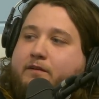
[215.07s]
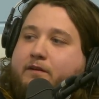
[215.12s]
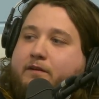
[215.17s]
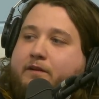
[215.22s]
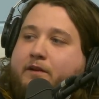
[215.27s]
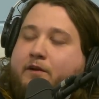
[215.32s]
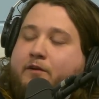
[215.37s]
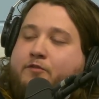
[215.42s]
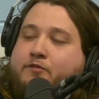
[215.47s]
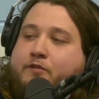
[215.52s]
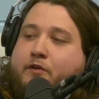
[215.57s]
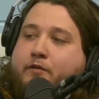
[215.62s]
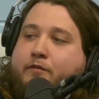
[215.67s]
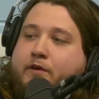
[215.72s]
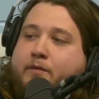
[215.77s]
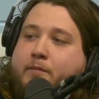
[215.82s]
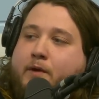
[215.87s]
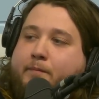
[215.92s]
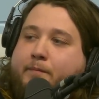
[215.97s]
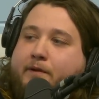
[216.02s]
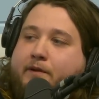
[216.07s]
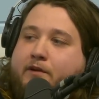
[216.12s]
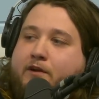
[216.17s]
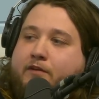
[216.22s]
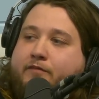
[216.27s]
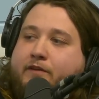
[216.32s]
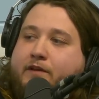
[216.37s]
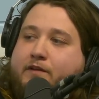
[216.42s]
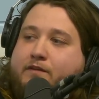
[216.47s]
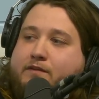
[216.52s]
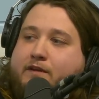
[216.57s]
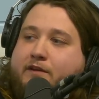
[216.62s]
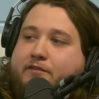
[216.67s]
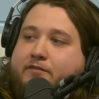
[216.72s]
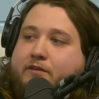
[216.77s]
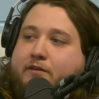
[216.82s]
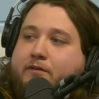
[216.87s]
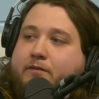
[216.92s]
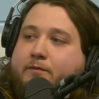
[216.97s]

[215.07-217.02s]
you know showroom up at Irving and Central.